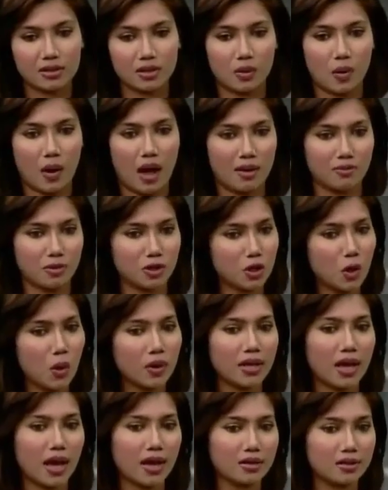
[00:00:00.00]
So I'm
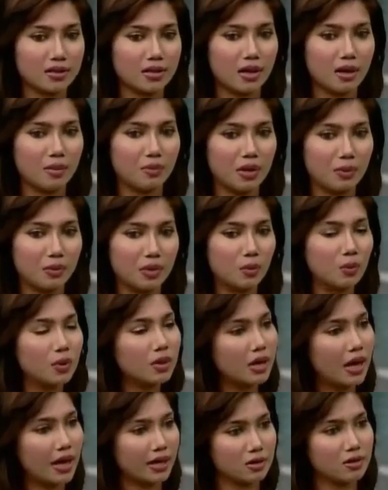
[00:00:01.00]
sure that uh, people
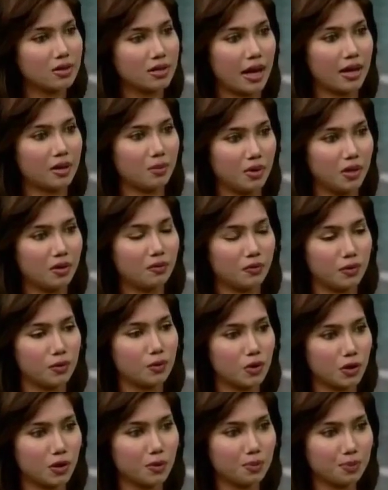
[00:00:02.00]
would like to sign me in
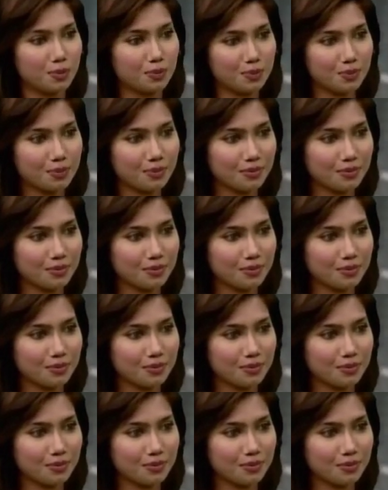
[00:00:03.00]
future.